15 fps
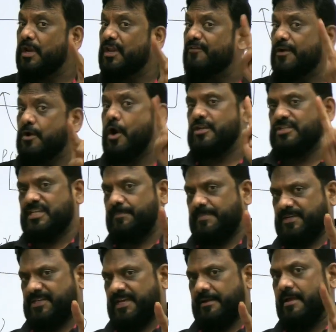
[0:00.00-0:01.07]
only for constant
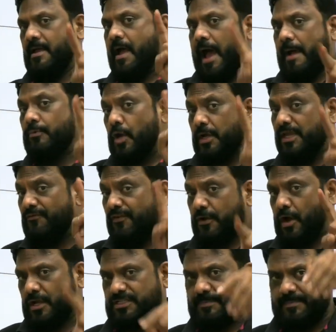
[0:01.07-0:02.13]
pressure. I'm talking for
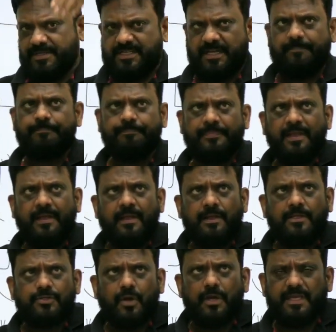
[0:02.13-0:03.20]
constant pressure.
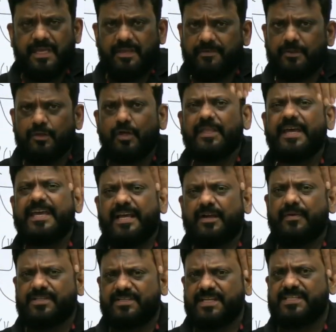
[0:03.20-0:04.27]
So even though the
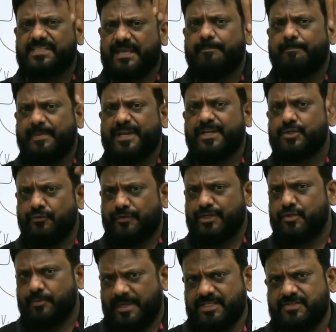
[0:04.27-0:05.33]
equation is same, P into
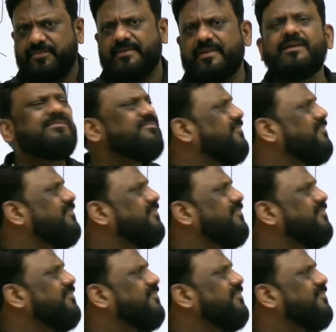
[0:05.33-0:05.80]
V2 minus V1,